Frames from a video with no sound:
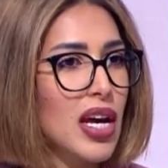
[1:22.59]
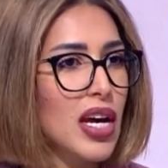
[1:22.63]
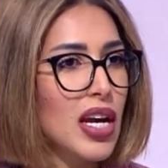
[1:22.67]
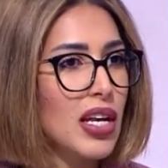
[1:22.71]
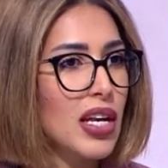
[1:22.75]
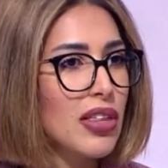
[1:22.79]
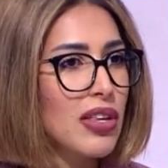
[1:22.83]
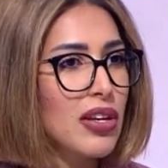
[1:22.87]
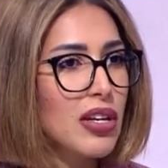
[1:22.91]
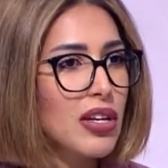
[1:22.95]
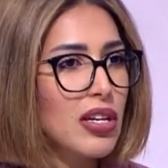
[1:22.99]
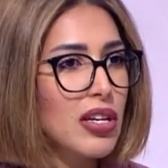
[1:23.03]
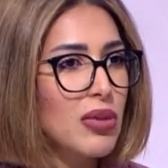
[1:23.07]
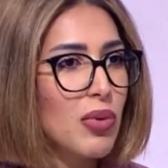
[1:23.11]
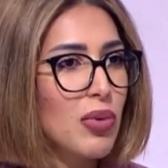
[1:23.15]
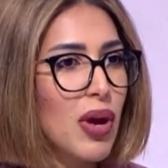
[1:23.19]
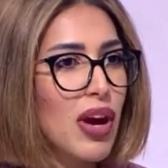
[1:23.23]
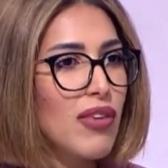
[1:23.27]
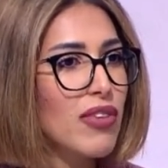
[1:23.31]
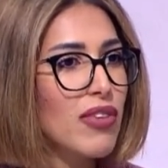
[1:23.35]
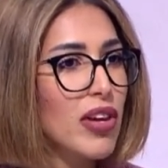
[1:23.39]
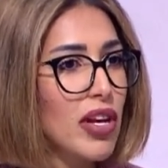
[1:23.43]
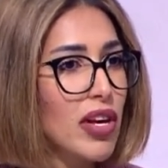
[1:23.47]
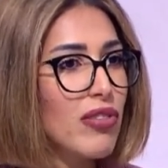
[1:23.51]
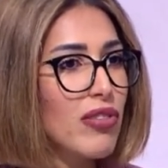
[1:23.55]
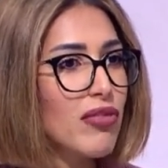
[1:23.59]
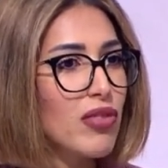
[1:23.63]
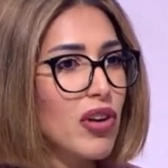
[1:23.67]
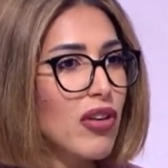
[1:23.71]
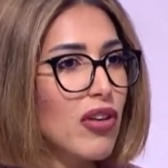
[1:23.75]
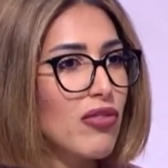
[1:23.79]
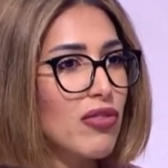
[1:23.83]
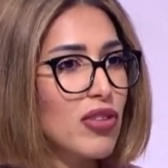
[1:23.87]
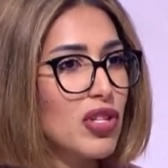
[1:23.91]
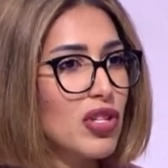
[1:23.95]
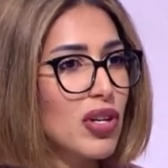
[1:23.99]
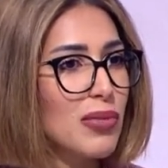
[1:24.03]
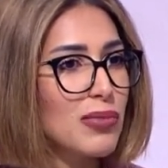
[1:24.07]
I think we have a lot of
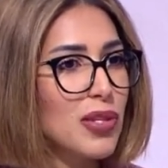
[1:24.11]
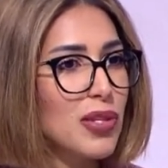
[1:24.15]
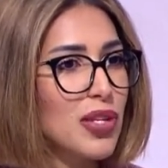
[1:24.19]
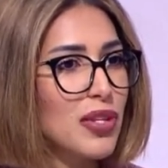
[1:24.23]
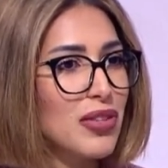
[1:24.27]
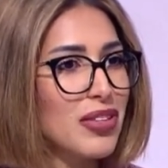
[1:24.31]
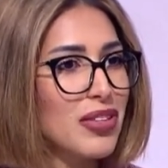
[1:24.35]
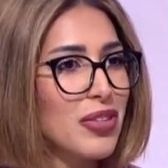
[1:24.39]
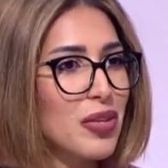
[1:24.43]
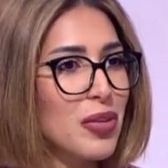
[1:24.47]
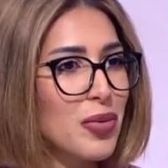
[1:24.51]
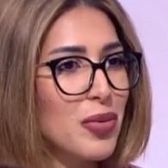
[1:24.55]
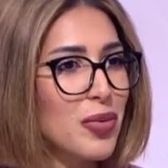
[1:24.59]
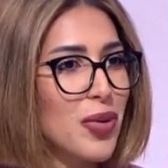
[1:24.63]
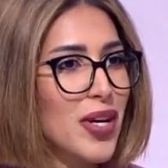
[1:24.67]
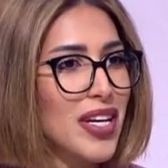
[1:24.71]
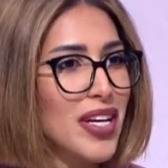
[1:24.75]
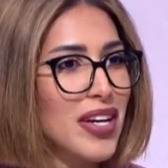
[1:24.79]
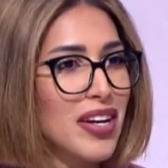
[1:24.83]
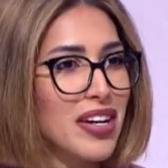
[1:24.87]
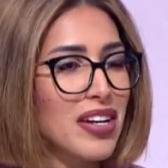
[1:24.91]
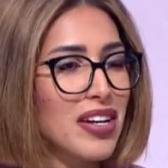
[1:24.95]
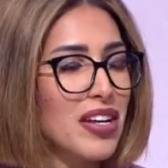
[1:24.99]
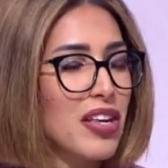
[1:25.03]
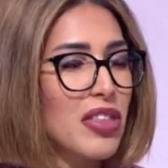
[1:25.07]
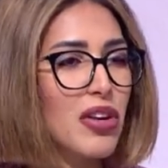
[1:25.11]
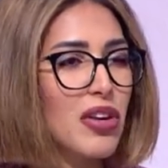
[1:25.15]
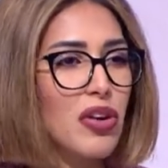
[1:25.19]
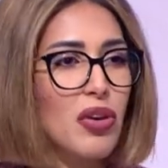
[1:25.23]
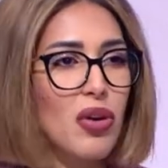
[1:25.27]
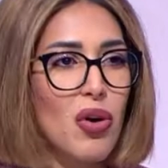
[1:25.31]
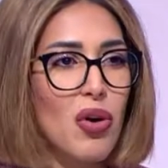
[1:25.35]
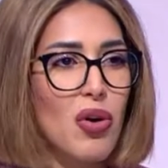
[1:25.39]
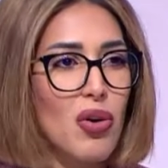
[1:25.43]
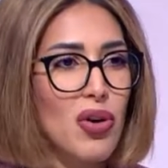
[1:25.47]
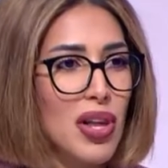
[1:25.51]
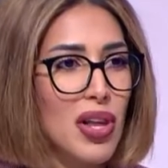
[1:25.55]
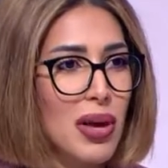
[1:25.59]
coffee shops here in Kuwait and they're
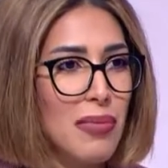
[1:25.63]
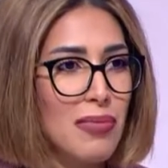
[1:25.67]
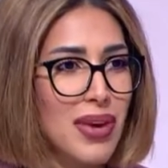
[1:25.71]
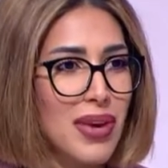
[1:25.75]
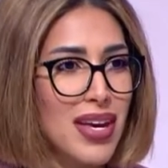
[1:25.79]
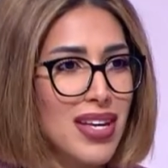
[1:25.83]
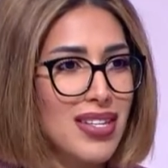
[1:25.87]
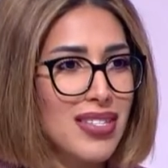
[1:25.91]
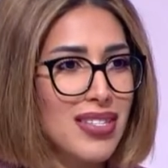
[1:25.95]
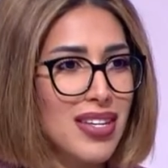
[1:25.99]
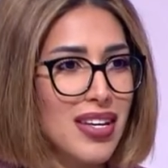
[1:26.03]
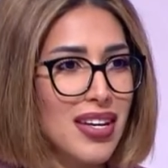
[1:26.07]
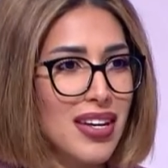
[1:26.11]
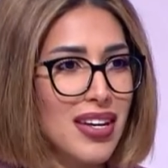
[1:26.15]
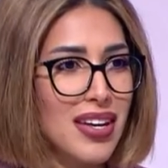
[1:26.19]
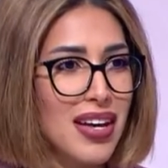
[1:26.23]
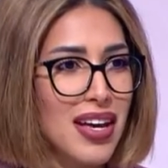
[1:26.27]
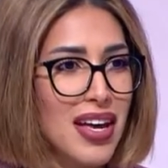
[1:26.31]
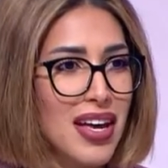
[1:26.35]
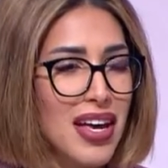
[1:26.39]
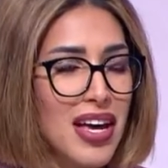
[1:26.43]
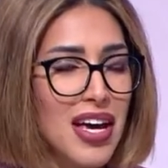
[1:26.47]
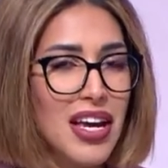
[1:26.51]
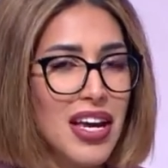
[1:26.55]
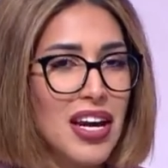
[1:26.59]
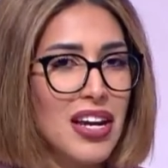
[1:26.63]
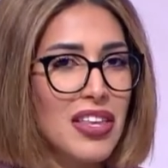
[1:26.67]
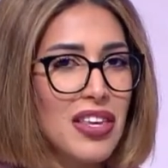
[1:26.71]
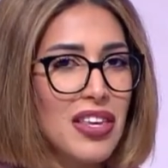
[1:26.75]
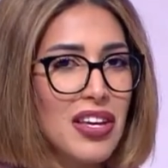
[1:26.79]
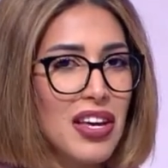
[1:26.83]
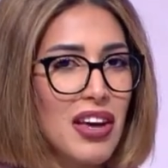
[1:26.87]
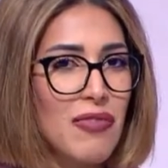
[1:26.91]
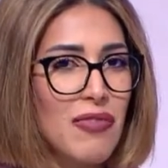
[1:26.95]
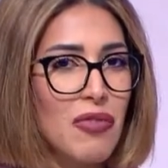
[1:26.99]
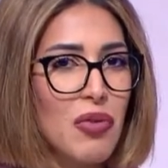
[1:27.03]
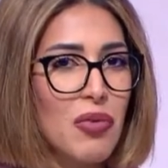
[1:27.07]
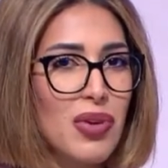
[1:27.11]
all amazing. And I
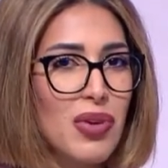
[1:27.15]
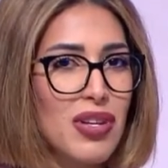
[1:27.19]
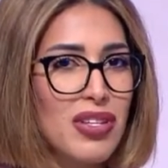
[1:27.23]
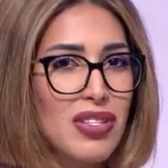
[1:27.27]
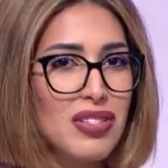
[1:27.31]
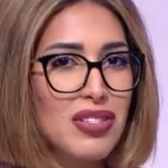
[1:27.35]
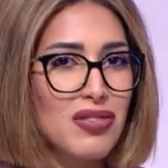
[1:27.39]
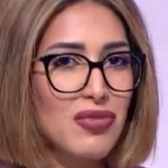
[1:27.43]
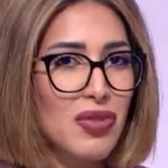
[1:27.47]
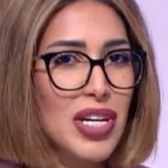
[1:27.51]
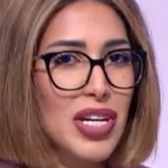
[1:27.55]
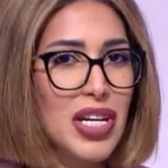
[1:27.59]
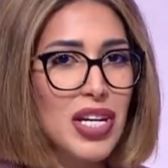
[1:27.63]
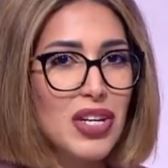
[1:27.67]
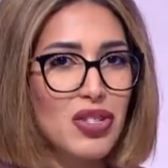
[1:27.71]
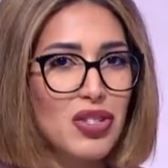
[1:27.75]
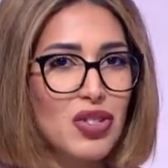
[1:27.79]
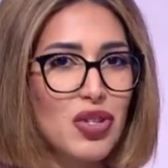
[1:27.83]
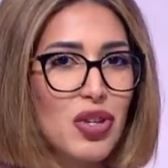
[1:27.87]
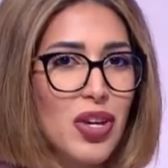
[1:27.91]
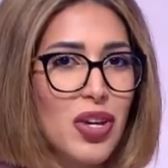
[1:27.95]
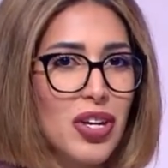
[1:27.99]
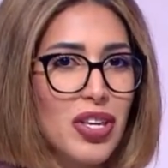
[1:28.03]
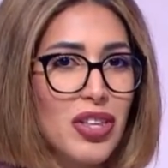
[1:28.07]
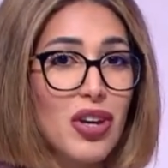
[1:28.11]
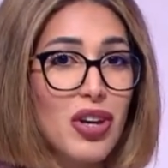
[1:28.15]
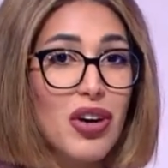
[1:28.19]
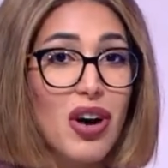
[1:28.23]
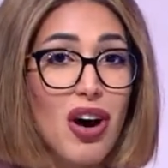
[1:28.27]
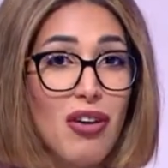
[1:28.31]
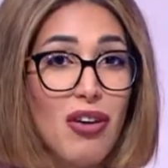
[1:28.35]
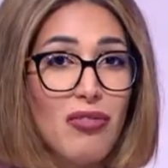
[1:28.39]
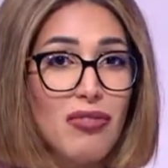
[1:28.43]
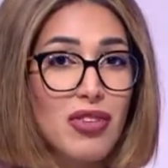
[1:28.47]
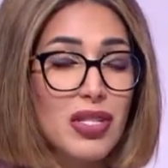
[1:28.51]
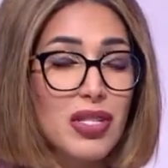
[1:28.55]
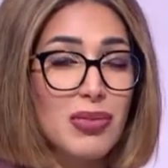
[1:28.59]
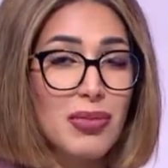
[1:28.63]
think everyone is really enjoying the
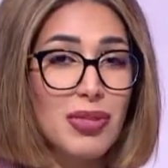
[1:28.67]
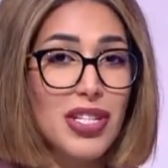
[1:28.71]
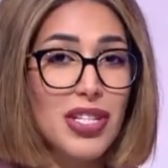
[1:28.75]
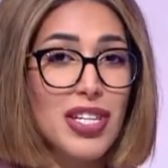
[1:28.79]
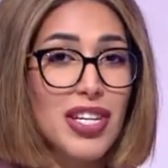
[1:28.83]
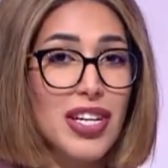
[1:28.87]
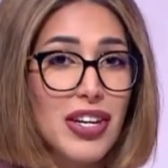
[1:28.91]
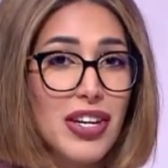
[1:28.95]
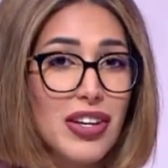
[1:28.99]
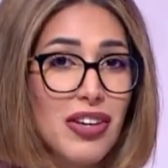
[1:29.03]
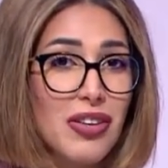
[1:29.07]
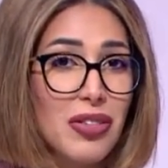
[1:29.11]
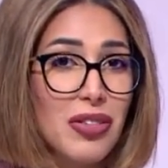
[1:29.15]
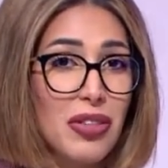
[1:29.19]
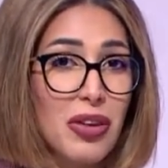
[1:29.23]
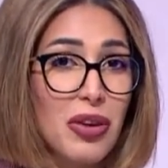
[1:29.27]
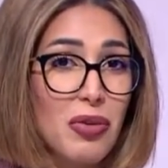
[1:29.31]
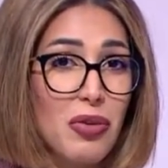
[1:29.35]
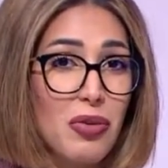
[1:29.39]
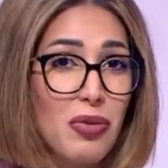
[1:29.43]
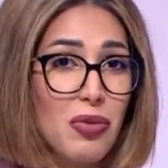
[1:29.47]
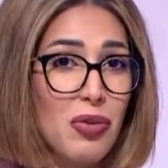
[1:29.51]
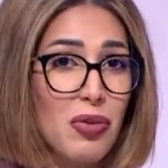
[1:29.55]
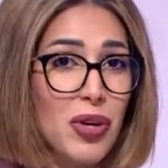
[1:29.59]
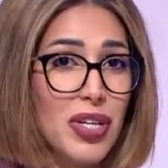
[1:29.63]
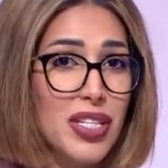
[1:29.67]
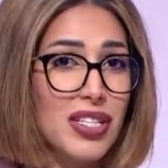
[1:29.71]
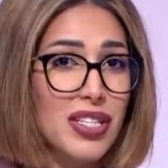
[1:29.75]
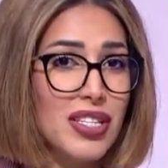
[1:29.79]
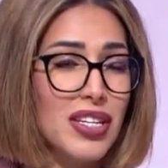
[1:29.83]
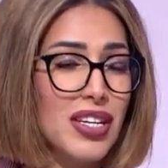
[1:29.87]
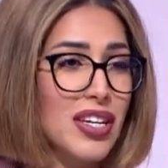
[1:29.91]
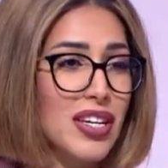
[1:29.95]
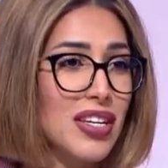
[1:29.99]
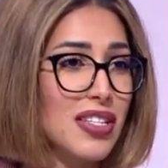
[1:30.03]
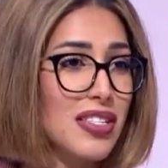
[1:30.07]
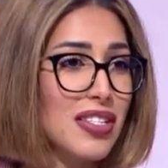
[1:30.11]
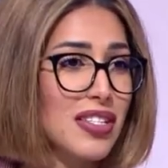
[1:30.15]
coffee, especially here in the Kuwait
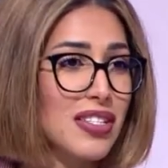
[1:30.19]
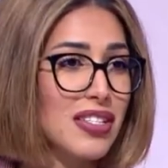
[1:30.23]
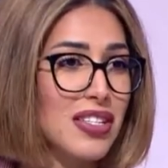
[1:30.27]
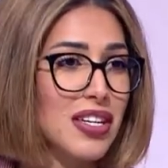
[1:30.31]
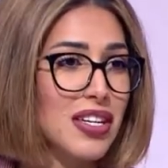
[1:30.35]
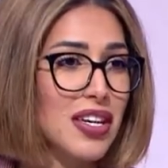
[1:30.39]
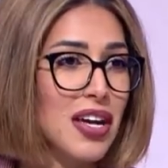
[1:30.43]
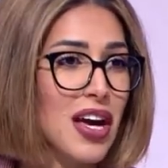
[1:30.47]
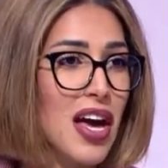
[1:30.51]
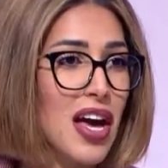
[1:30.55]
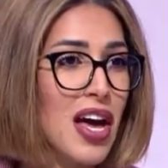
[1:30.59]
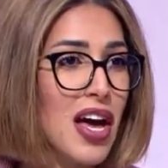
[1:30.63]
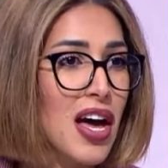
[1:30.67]
uh, city.